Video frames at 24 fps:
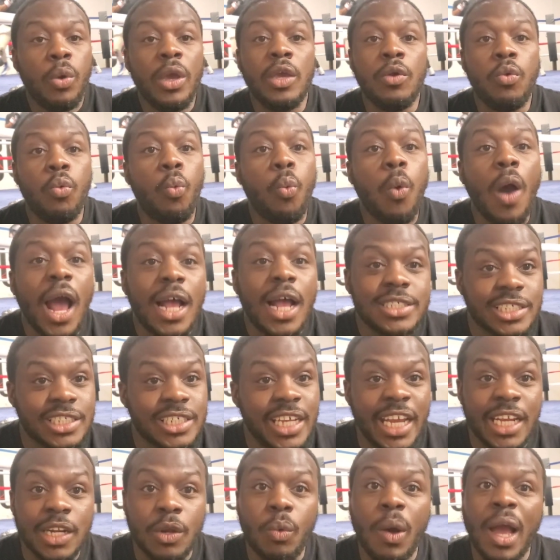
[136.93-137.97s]
We watched
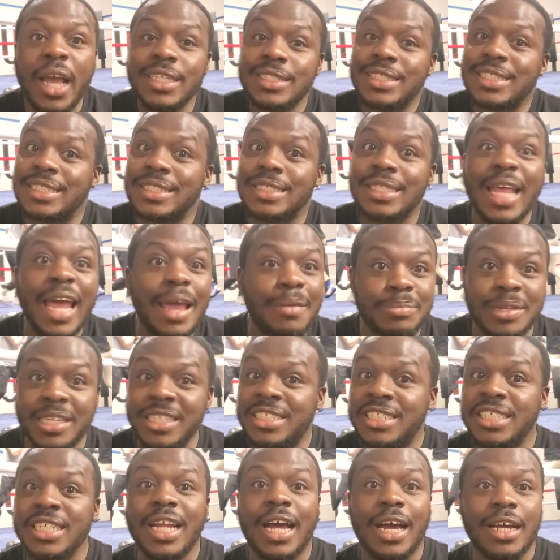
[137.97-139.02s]
Dana White slap the
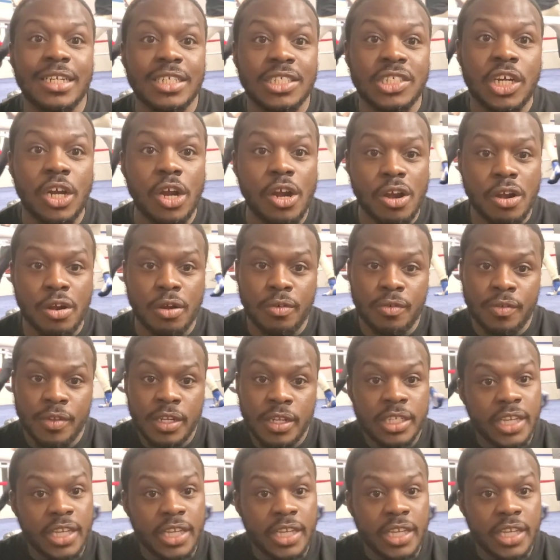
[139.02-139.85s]
shit out of this girl.